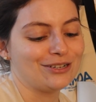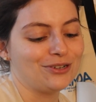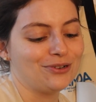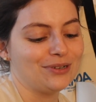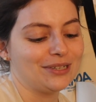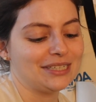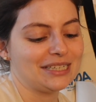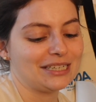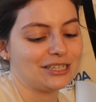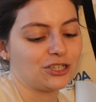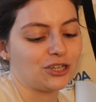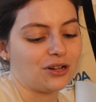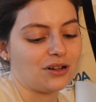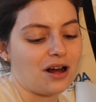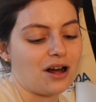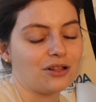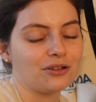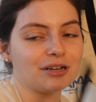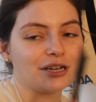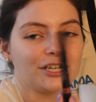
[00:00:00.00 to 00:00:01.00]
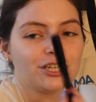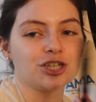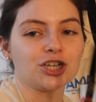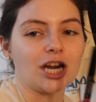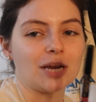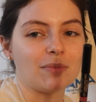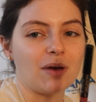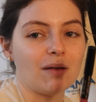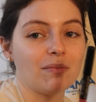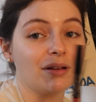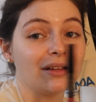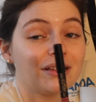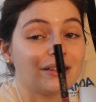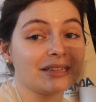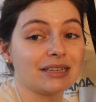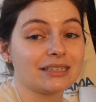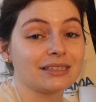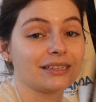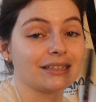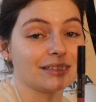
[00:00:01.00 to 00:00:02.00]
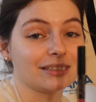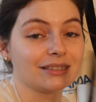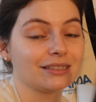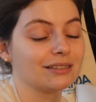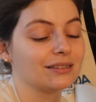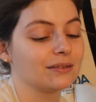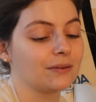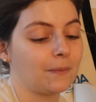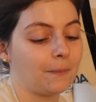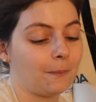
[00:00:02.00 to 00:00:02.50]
Nude Sticks Gel Color in J Mama. That's